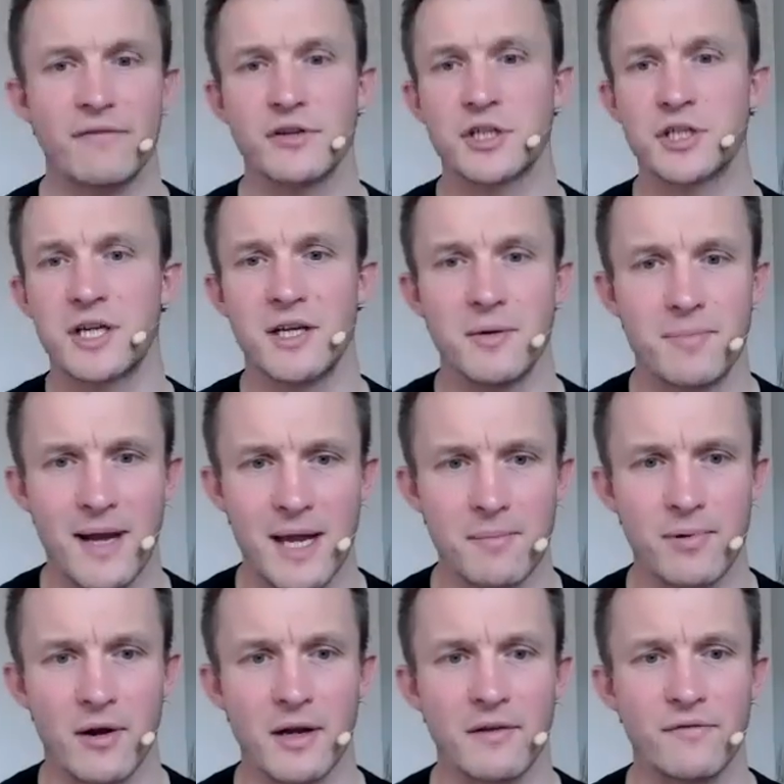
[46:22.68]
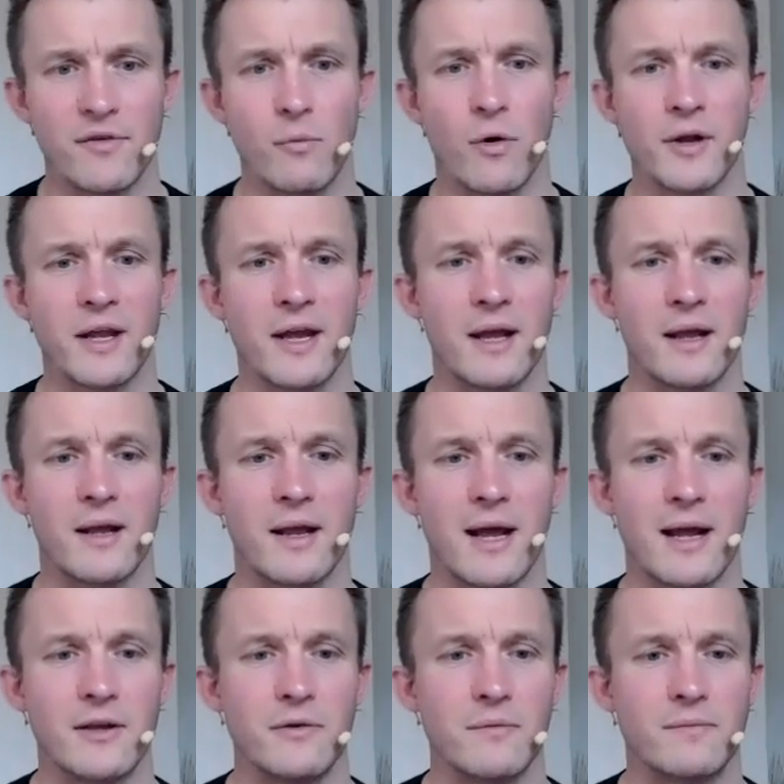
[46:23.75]
have a sheet of paper, and if you want it,
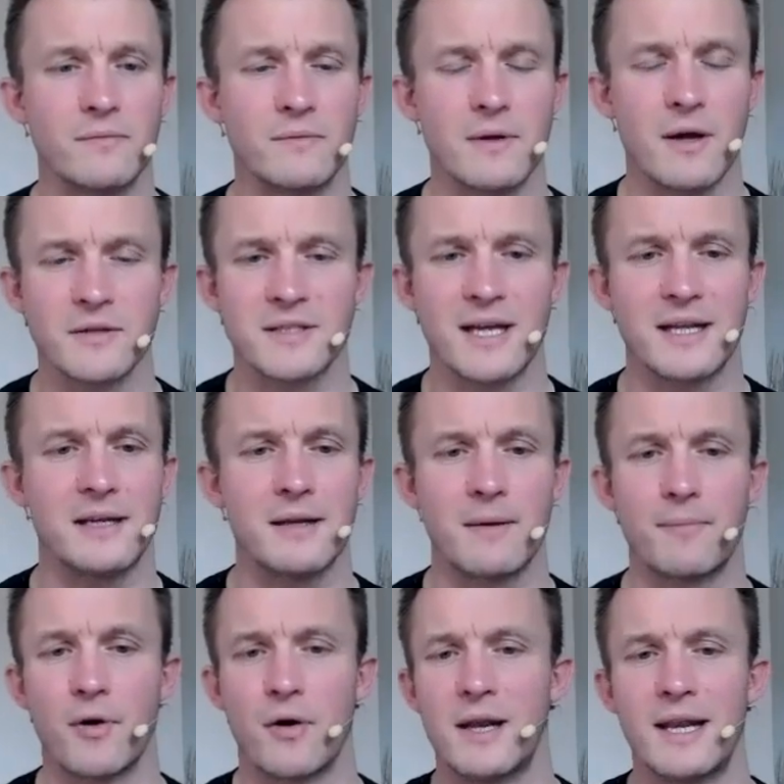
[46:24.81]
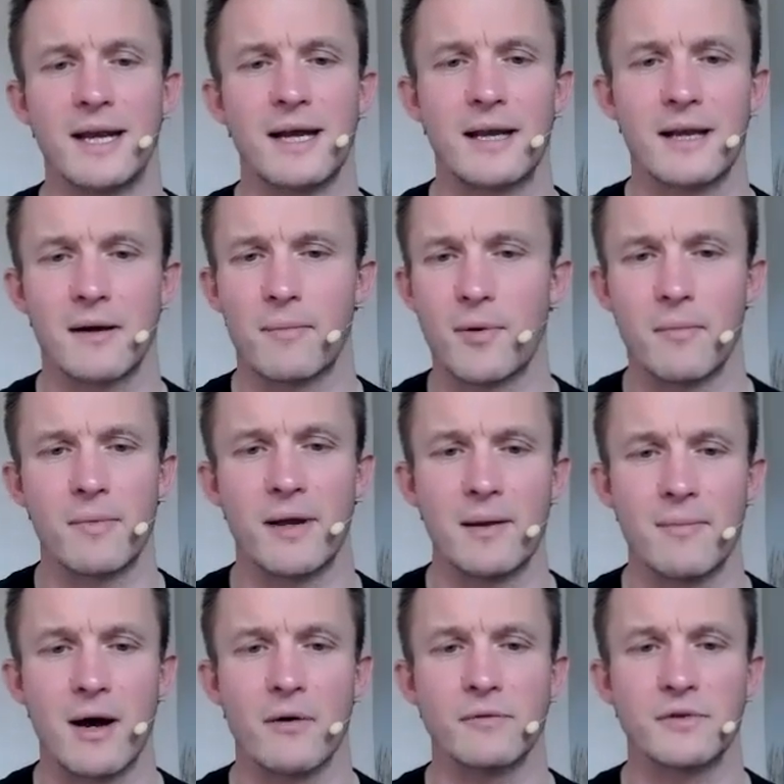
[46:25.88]
I'll send it, put a link, I'll put my
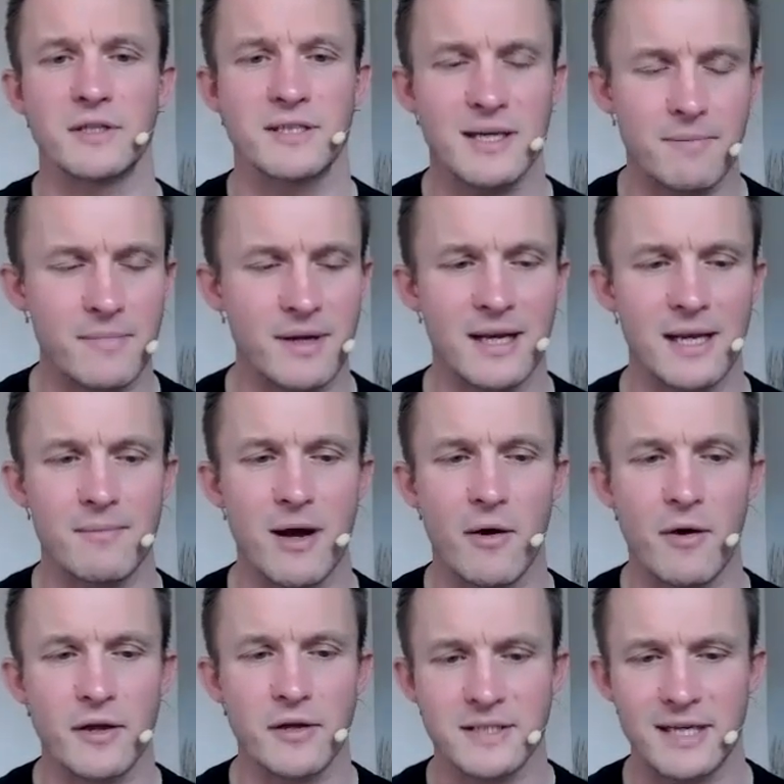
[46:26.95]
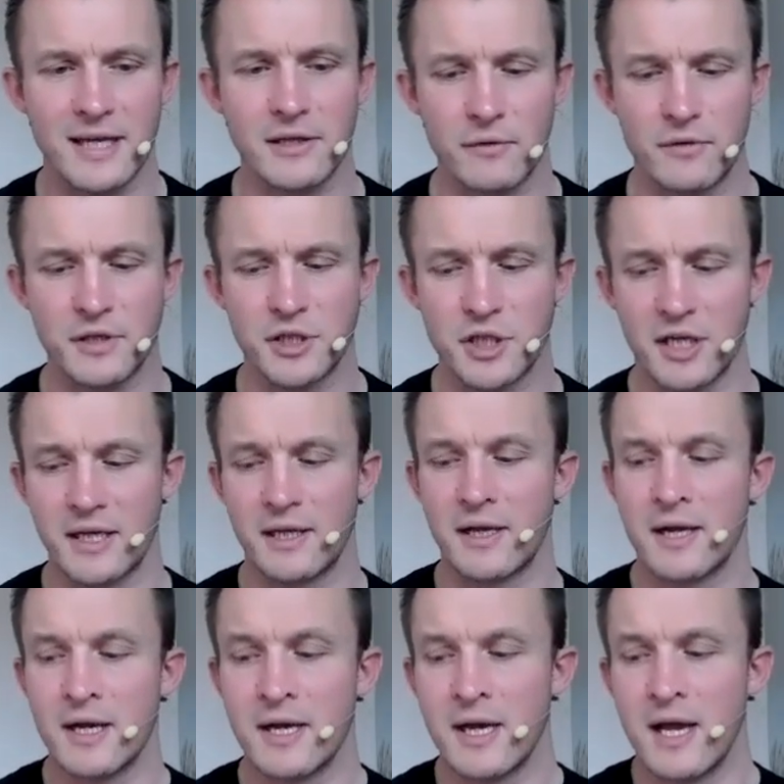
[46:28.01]
email, just send me an email and I'll send you the sheet.
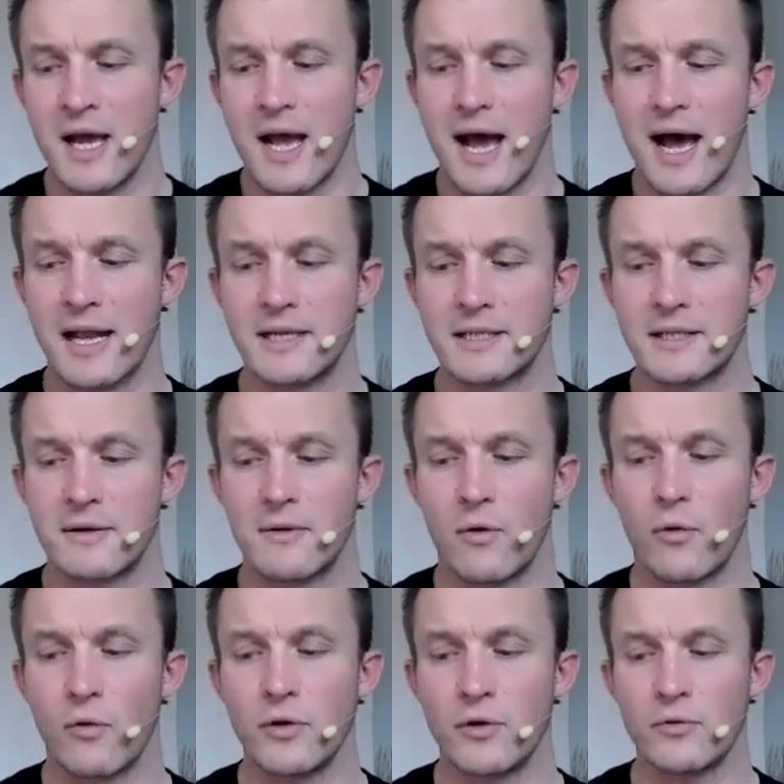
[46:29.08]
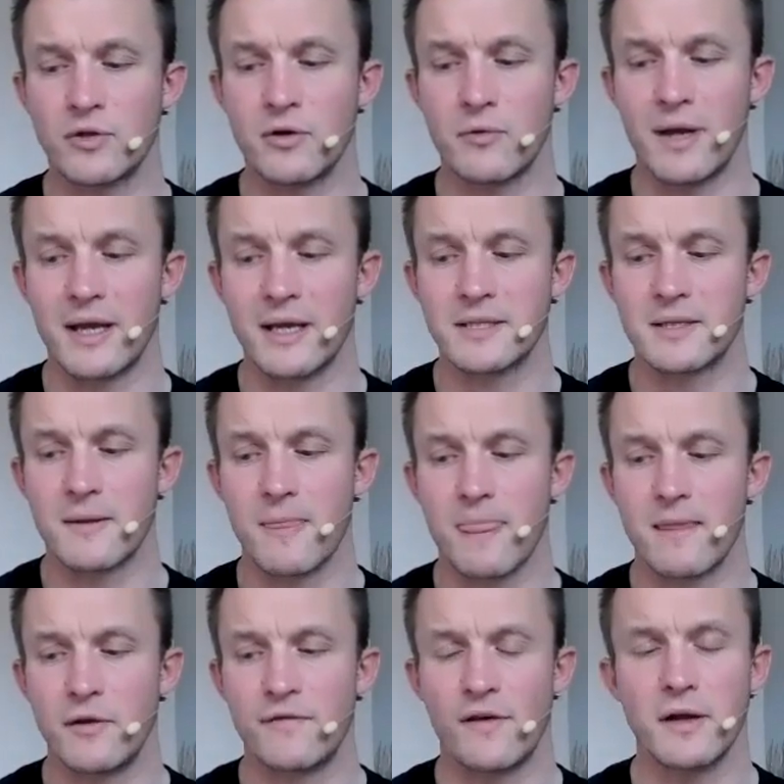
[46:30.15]
And all you do is
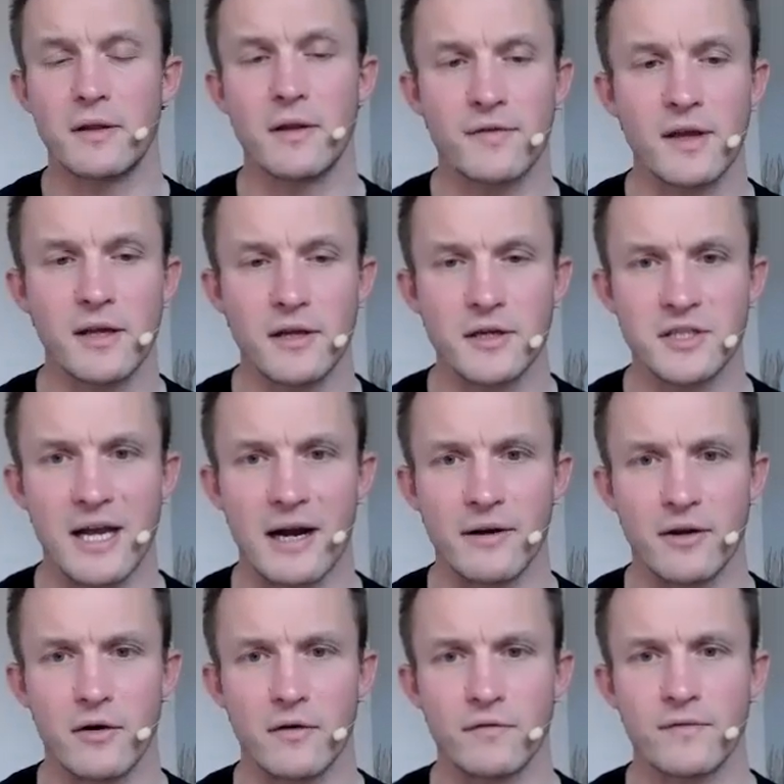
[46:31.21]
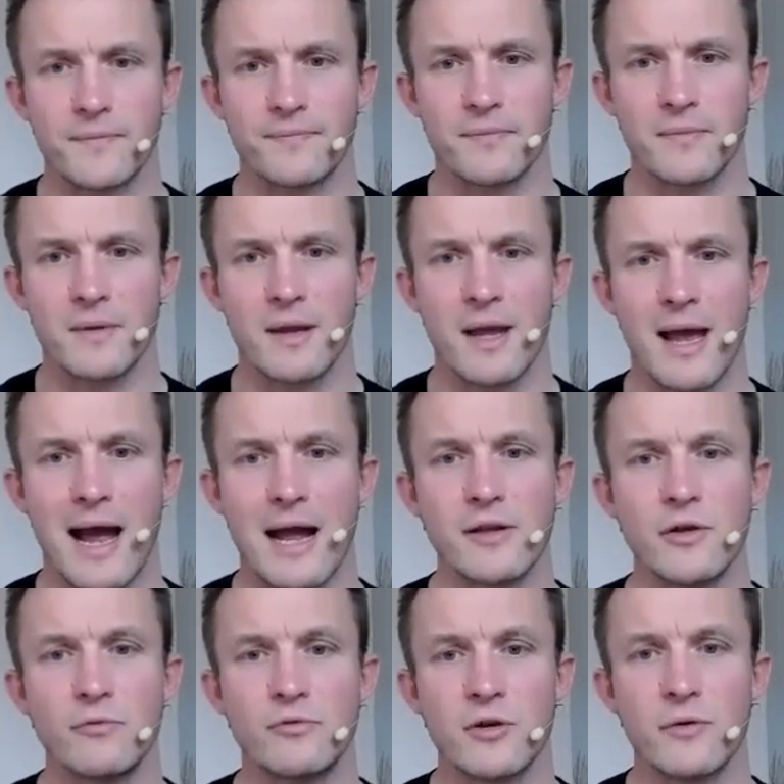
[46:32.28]
you find the thing you're scared of,
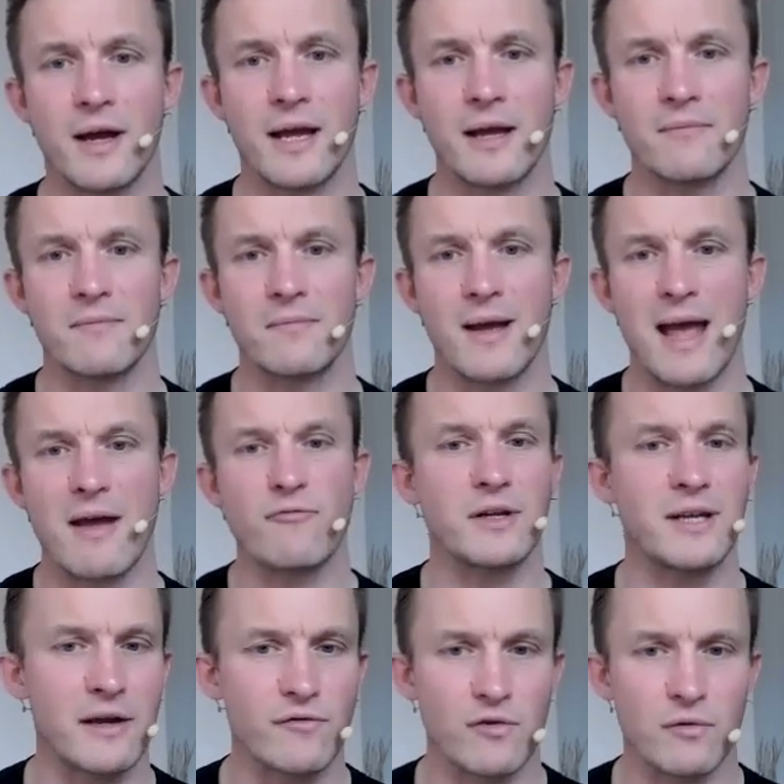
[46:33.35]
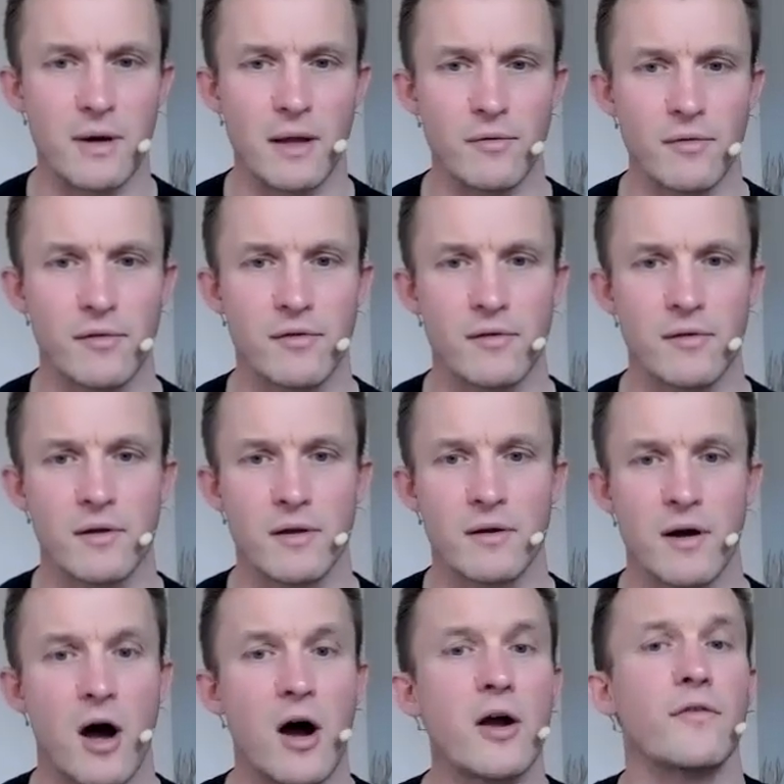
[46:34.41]
and you do it every day for a month.
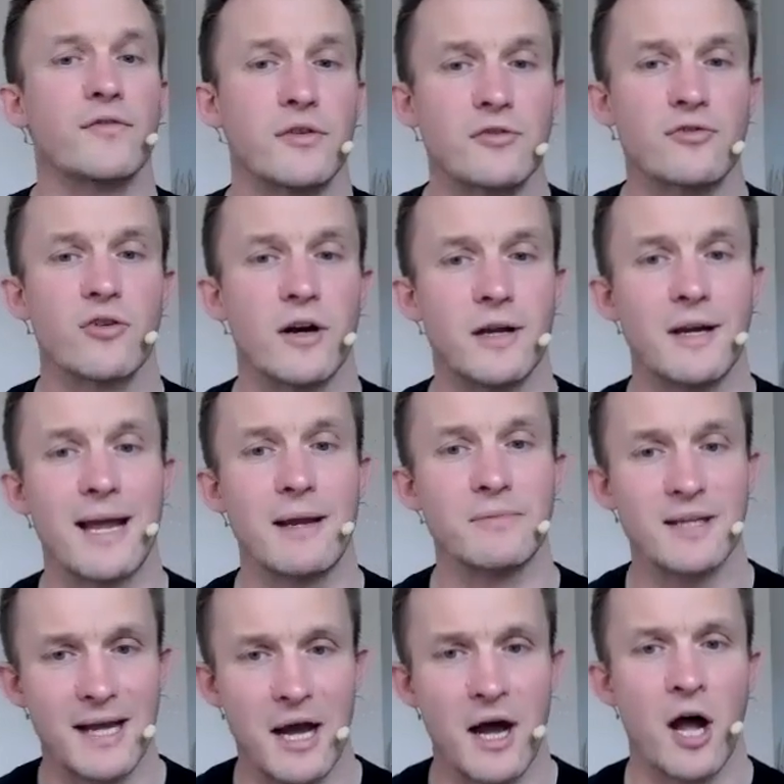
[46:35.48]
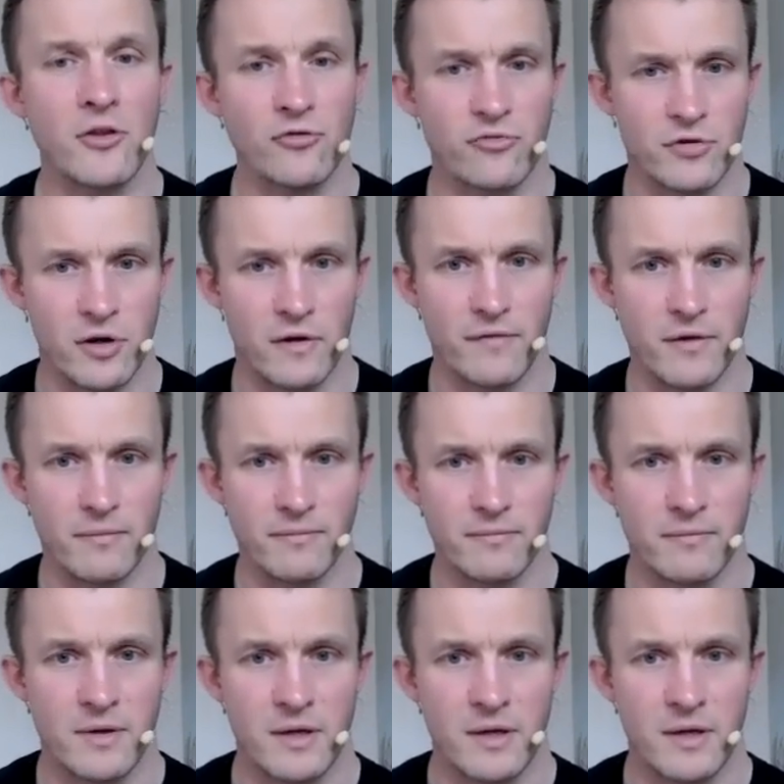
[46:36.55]
I often try and aim to get 100 of them.